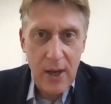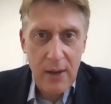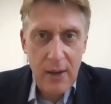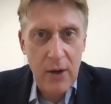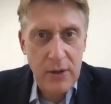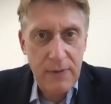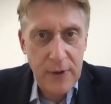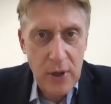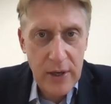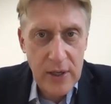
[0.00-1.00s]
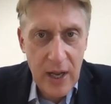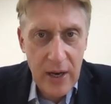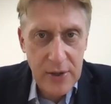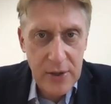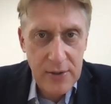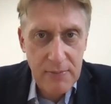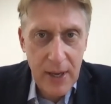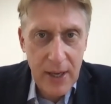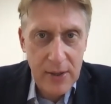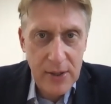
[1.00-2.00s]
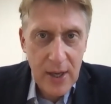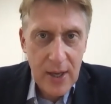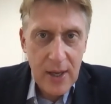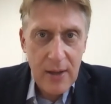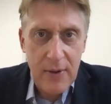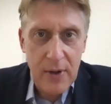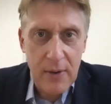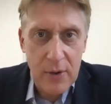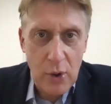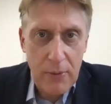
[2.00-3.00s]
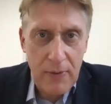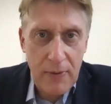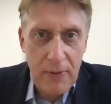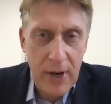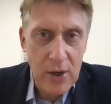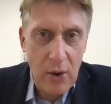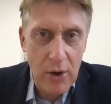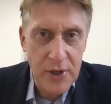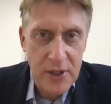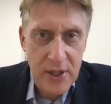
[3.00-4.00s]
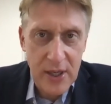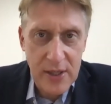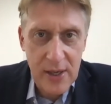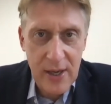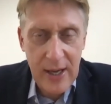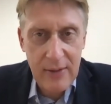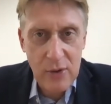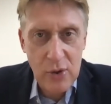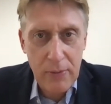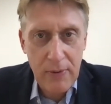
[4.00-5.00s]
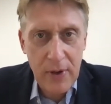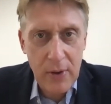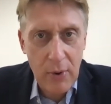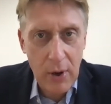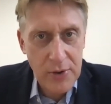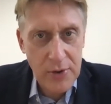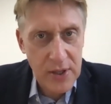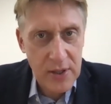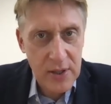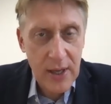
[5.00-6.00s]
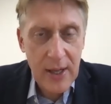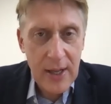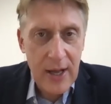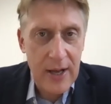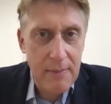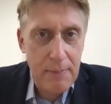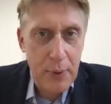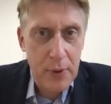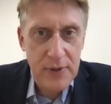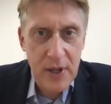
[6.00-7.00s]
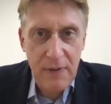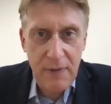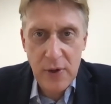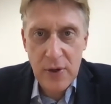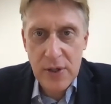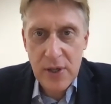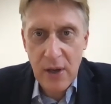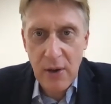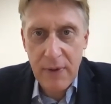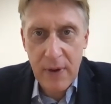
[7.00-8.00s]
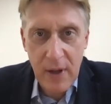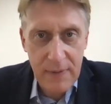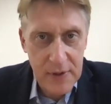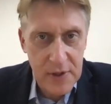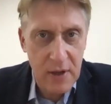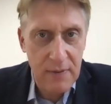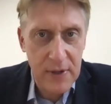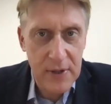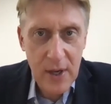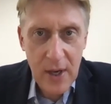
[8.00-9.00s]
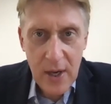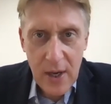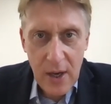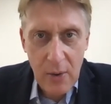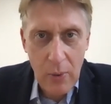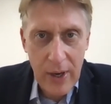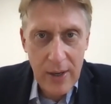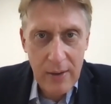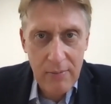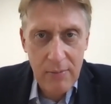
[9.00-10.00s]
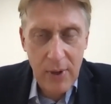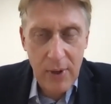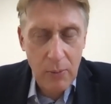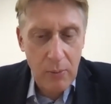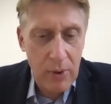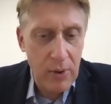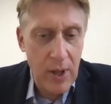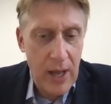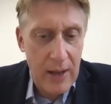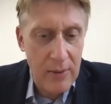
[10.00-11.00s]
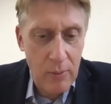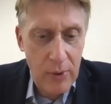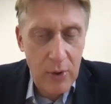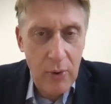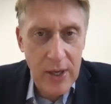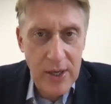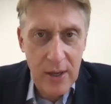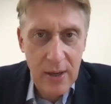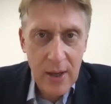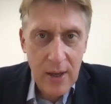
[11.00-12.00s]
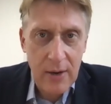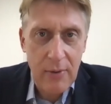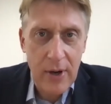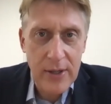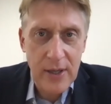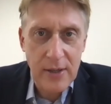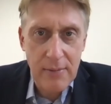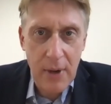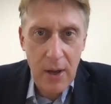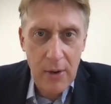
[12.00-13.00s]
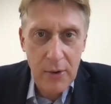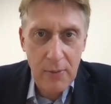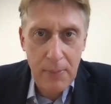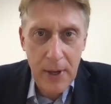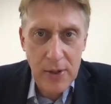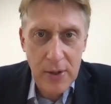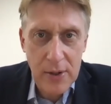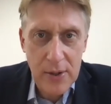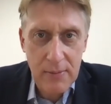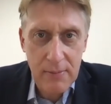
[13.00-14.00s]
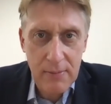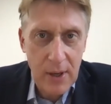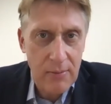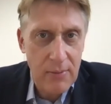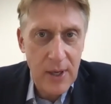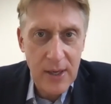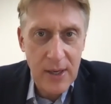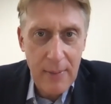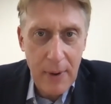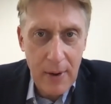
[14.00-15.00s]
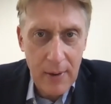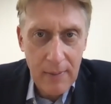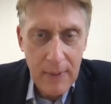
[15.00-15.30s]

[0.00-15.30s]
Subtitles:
artificial intelligence makes the job of the radiologist easier and the job of the urologist, and improves the efficiency of a service when with greater and rising demand on patients needing MR.